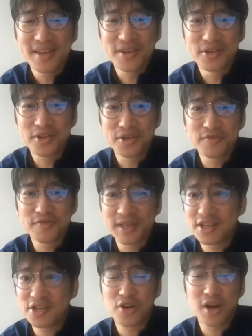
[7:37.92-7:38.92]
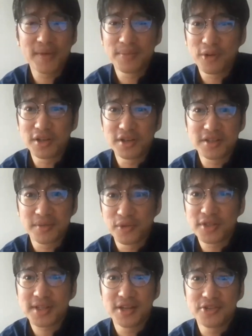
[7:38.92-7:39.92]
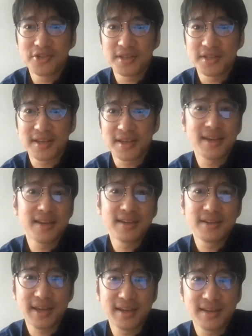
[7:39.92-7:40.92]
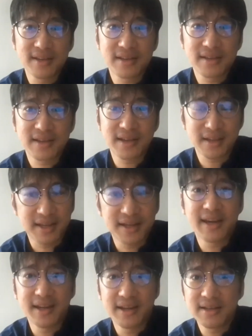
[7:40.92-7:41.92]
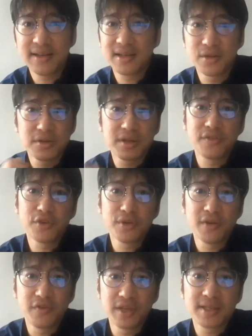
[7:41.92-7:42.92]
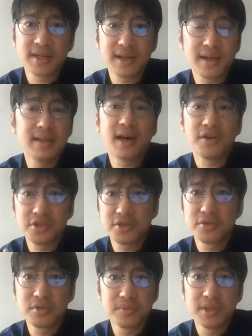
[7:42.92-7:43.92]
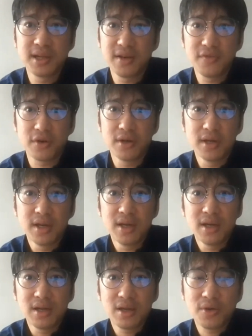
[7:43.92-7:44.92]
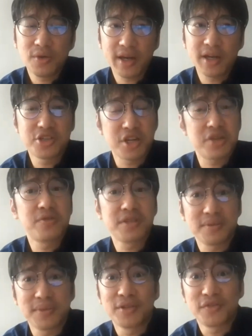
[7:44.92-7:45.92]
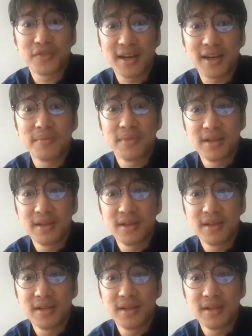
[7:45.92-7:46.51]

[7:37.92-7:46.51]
You could really show up at the borders of most countries and say, hey, can I enter? And they will give you a visa that allows you to be there for quite a generous amount of time.